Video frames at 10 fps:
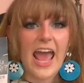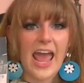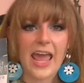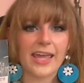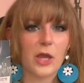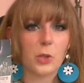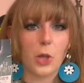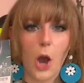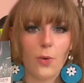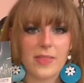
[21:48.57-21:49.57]
hanging
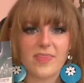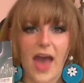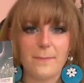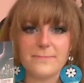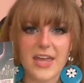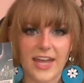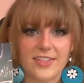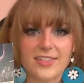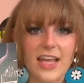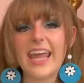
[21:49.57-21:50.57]
low in that
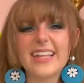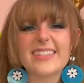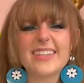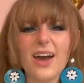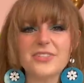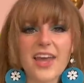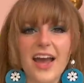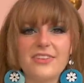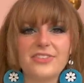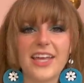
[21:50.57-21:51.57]
mix. It sounds
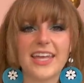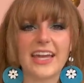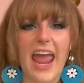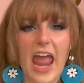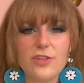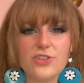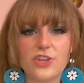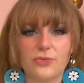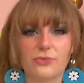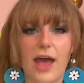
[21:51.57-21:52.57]
kind of like an
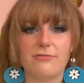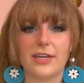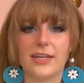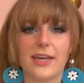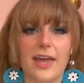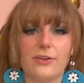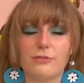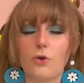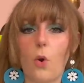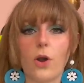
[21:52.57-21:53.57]
engine revving, and
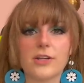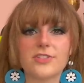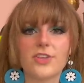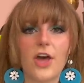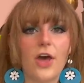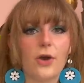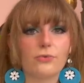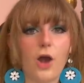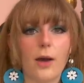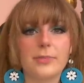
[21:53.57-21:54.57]
of course,
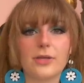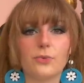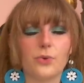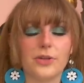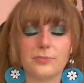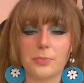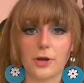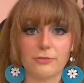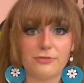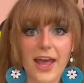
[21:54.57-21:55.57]
Robbie would
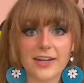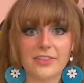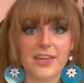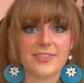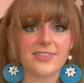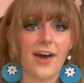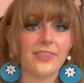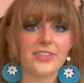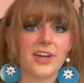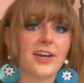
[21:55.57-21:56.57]
perfect this
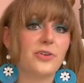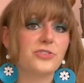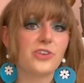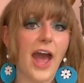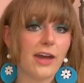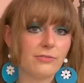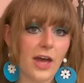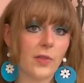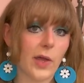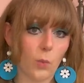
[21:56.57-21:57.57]
on the title track of
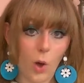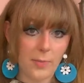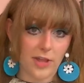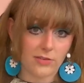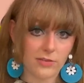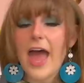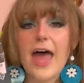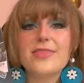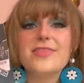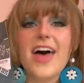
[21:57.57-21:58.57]
LA Woman.
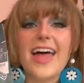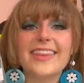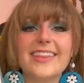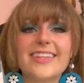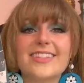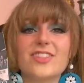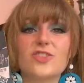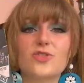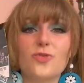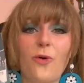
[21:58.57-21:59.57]
And then the
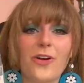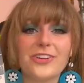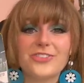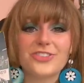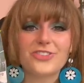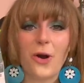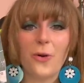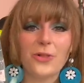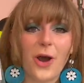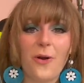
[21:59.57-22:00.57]
distorted
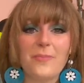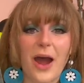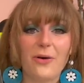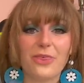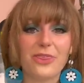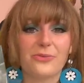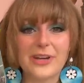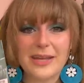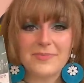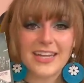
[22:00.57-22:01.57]
solo about
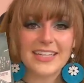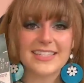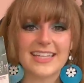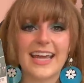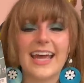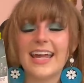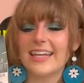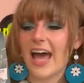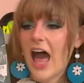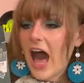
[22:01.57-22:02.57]
3 minutes in.
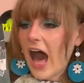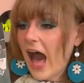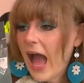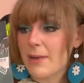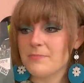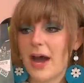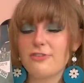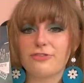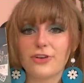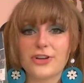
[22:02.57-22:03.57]
My
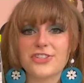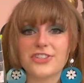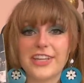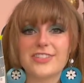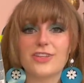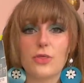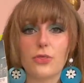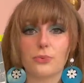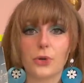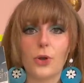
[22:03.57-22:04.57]
first listen
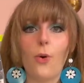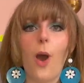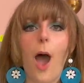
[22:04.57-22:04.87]
through,